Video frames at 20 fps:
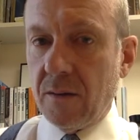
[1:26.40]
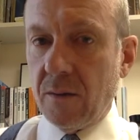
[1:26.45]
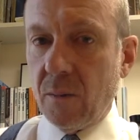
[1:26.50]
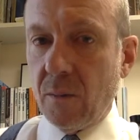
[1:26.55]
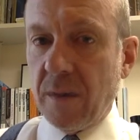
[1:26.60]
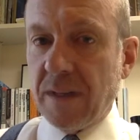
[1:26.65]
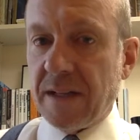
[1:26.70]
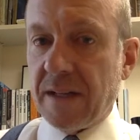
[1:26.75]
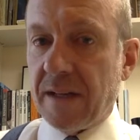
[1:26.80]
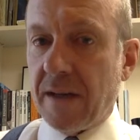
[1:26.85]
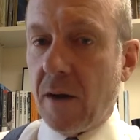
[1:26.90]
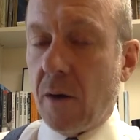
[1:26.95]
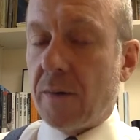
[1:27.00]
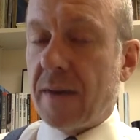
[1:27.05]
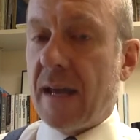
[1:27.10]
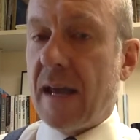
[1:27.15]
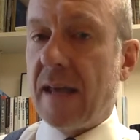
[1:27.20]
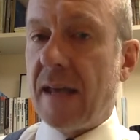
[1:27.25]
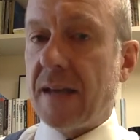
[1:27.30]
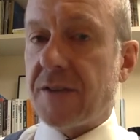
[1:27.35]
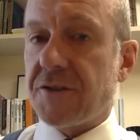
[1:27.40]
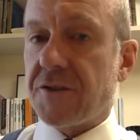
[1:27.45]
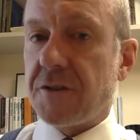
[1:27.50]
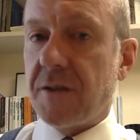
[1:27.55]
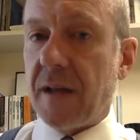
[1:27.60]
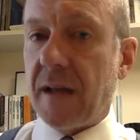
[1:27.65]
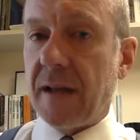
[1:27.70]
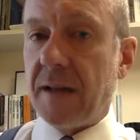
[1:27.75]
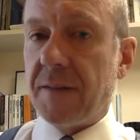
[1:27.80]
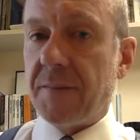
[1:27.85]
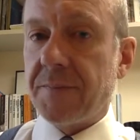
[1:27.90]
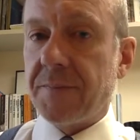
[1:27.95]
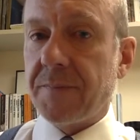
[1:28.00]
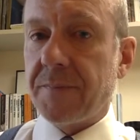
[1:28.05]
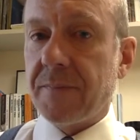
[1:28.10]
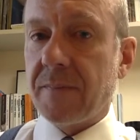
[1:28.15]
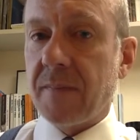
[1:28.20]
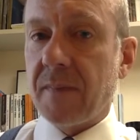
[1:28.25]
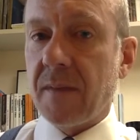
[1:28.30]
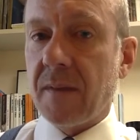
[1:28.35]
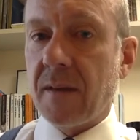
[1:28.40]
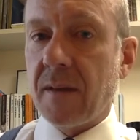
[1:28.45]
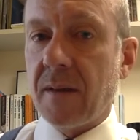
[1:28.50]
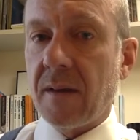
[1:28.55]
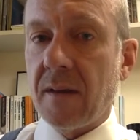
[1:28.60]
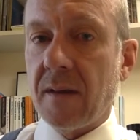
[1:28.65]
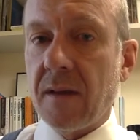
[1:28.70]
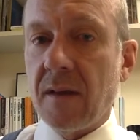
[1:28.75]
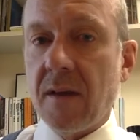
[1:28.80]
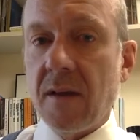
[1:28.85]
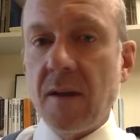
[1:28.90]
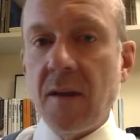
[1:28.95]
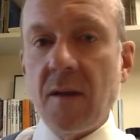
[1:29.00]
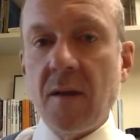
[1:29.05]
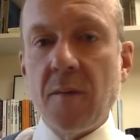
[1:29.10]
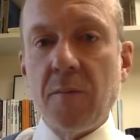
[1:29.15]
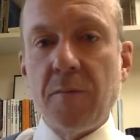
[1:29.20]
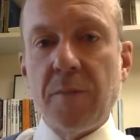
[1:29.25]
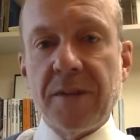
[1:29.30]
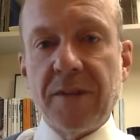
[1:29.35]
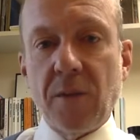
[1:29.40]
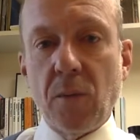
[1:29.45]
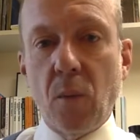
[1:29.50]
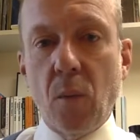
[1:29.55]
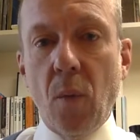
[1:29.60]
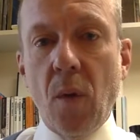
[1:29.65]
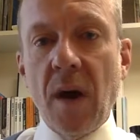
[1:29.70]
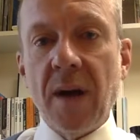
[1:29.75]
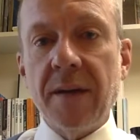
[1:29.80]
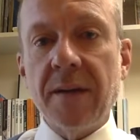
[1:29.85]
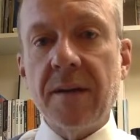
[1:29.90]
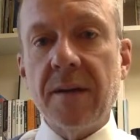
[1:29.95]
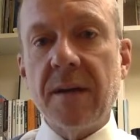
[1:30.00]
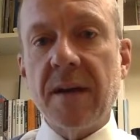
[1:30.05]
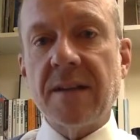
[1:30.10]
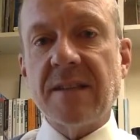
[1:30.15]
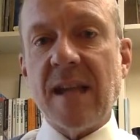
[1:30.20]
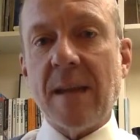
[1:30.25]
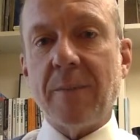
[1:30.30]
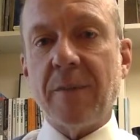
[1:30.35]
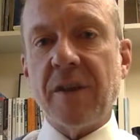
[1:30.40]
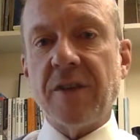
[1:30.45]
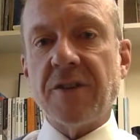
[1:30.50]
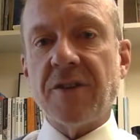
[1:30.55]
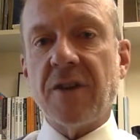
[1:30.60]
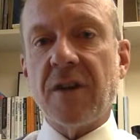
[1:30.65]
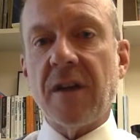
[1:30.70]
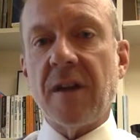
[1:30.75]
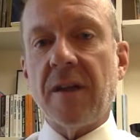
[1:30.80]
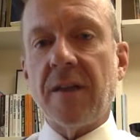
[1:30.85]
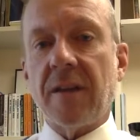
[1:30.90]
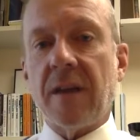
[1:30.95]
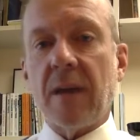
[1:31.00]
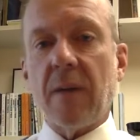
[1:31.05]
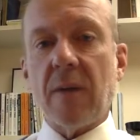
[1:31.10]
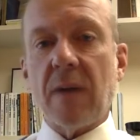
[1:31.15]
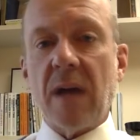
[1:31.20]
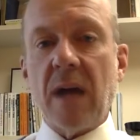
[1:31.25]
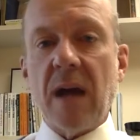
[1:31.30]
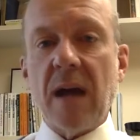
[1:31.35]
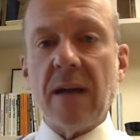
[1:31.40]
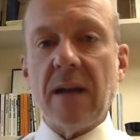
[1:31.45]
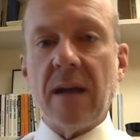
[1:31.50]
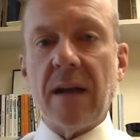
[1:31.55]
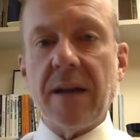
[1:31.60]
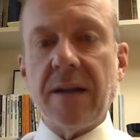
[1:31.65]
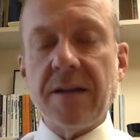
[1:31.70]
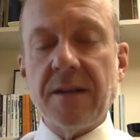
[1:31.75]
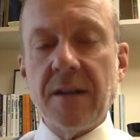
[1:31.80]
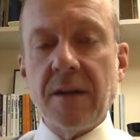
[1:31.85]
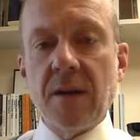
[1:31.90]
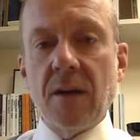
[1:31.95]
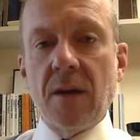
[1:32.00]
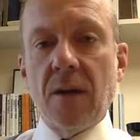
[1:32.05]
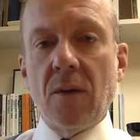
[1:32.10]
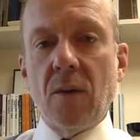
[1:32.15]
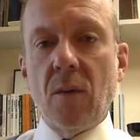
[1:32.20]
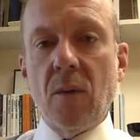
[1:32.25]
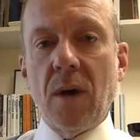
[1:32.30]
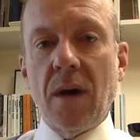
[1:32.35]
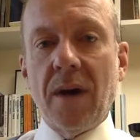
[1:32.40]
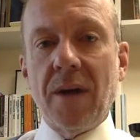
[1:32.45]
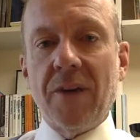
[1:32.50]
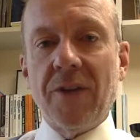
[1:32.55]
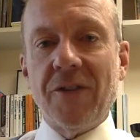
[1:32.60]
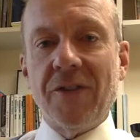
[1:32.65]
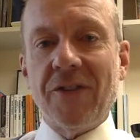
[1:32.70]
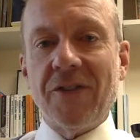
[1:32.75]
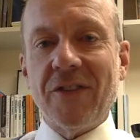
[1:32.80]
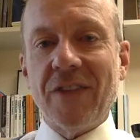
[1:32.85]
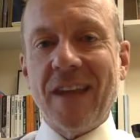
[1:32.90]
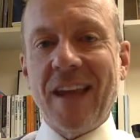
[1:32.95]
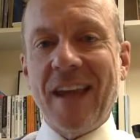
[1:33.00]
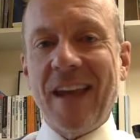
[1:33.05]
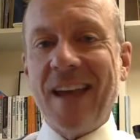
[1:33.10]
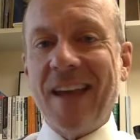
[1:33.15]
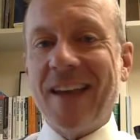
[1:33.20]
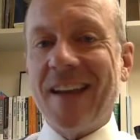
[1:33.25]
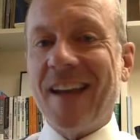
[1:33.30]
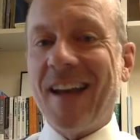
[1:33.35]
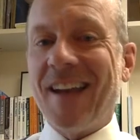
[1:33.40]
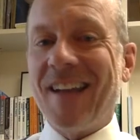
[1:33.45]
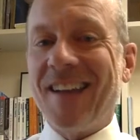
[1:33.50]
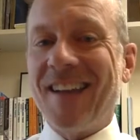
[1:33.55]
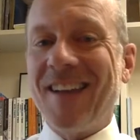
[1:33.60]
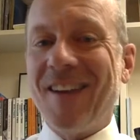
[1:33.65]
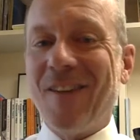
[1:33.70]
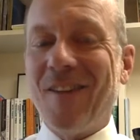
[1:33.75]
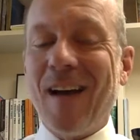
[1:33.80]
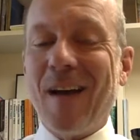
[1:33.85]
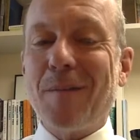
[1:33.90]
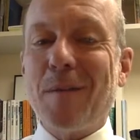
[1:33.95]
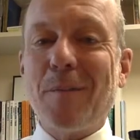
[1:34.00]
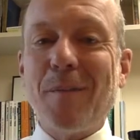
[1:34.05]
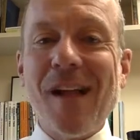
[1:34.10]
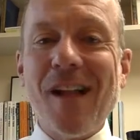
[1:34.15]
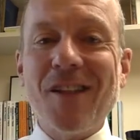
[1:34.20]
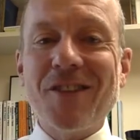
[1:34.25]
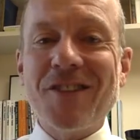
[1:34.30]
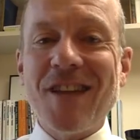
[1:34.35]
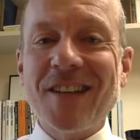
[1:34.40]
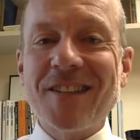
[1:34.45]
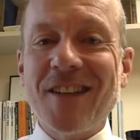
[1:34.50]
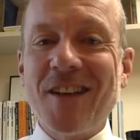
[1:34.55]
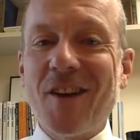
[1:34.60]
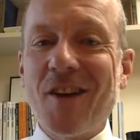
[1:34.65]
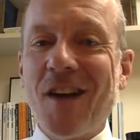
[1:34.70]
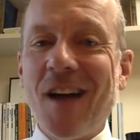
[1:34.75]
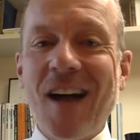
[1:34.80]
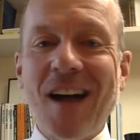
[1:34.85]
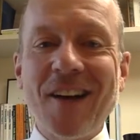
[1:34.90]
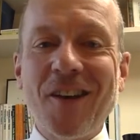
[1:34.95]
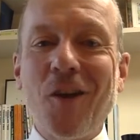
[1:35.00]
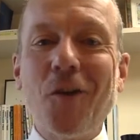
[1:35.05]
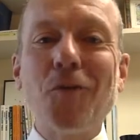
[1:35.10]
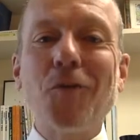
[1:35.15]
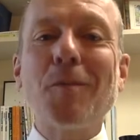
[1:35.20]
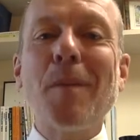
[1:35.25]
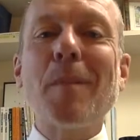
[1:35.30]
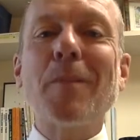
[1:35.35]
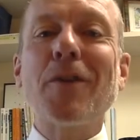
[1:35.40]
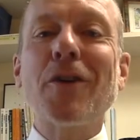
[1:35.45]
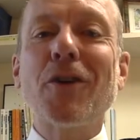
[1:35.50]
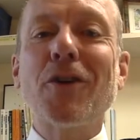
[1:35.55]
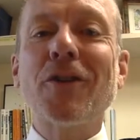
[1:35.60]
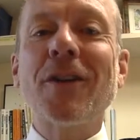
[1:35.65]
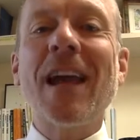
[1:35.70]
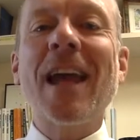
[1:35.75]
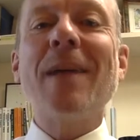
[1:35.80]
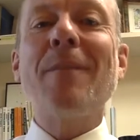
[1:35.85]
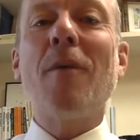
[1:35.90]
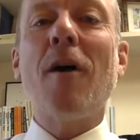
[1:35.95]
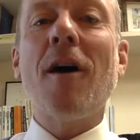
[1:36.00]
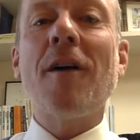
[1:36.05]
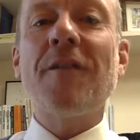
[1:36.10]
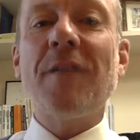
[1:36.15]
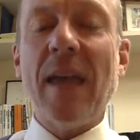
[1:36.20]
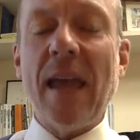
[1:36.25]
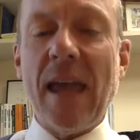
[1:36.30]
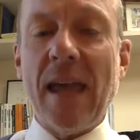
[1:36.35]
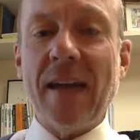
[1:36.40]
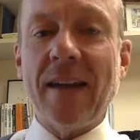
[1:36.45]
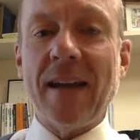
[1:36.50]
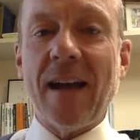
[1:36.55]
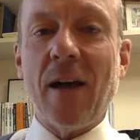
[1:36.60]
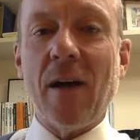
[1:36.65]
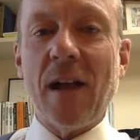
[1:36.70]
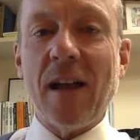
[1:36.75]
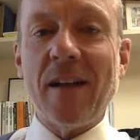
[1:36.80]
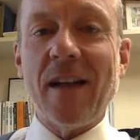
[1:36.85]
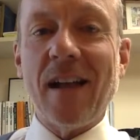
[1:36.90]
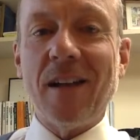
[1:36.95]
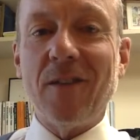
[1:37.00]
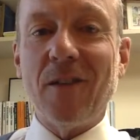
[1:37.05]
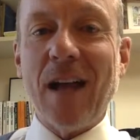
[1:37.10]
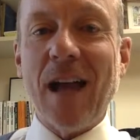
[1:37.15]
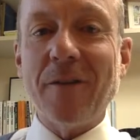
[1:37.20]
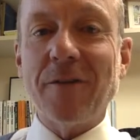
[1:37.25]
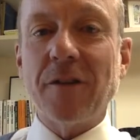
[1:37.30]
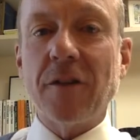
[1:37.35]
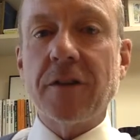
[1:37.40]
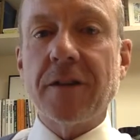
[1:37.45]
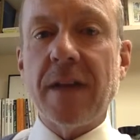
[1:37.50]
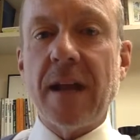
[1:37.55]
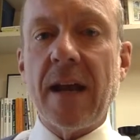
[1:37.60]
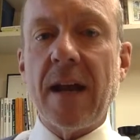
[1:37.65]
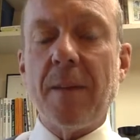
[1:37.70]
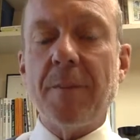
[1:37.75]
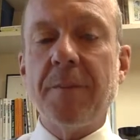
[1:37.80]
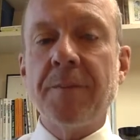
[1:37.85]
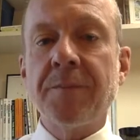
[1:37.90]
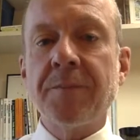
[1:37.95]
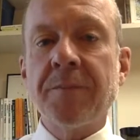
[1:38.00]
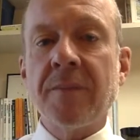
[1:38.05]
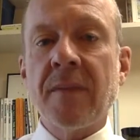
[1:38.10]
We did okay yesterday. But the one example yesterday that I want to highlight was, and I'm apologizing, I don't remember your name offhand. We'll have to look that up.